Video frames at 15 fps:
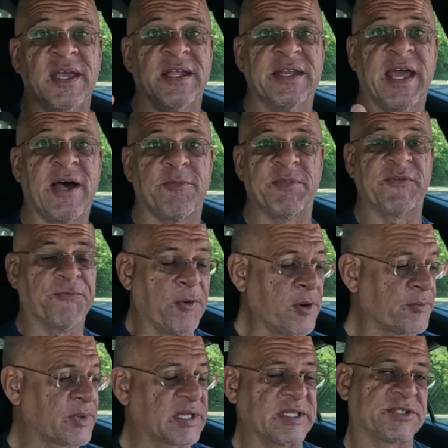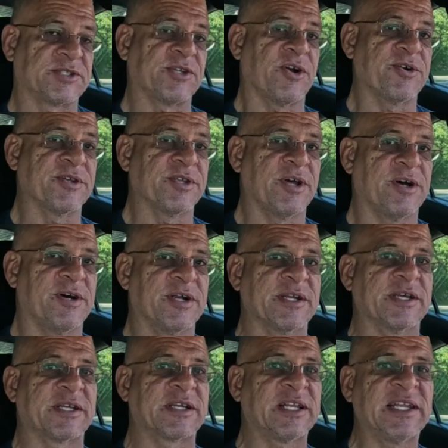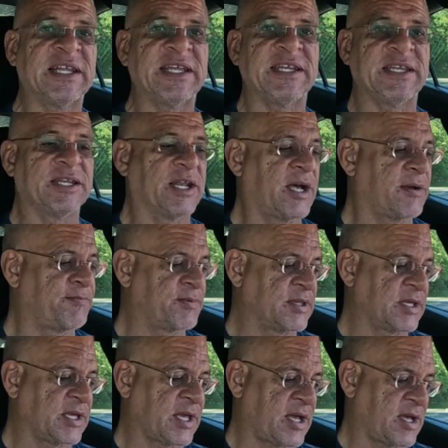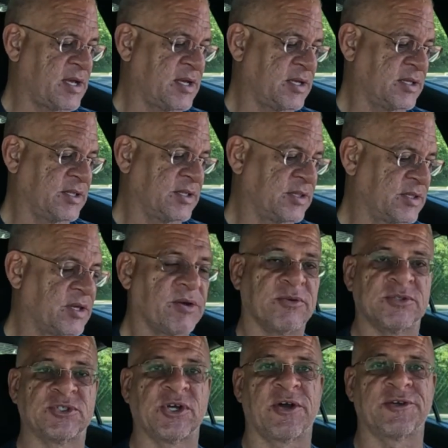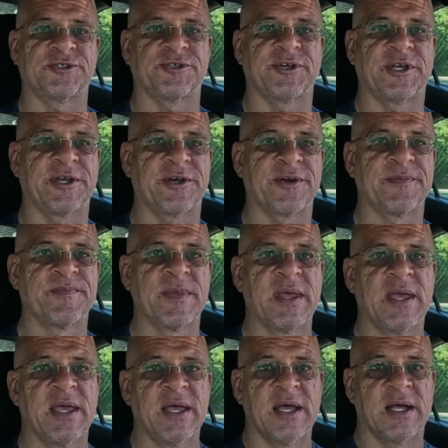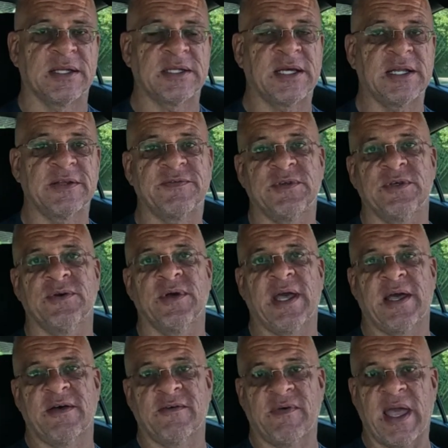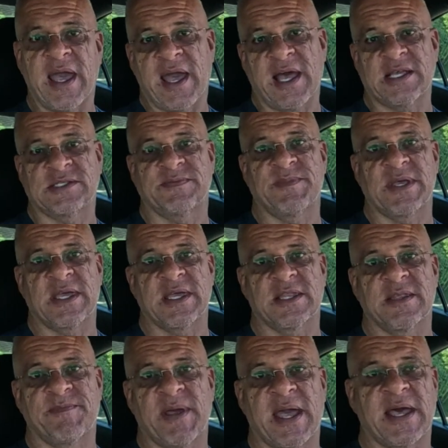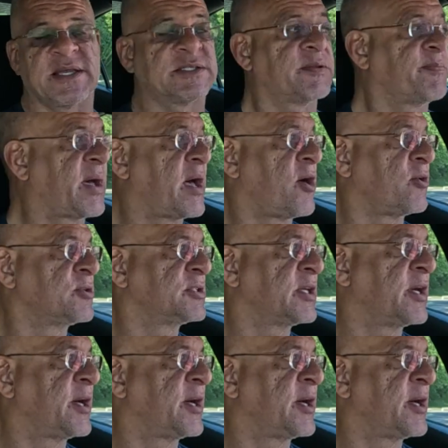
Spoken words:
Now, before we get started on cleaning up the old Charger here, a lot of you have asked me in the past about